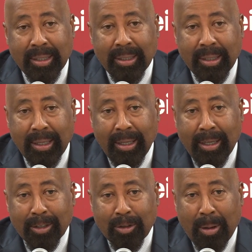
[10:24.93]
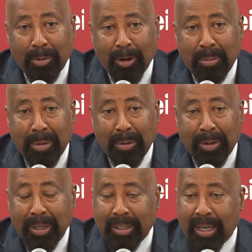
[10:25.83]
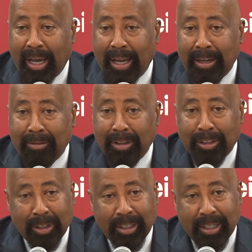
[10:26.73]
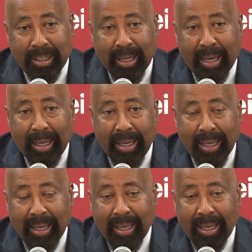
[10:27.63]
And so I'm going to meet with each guy individually today,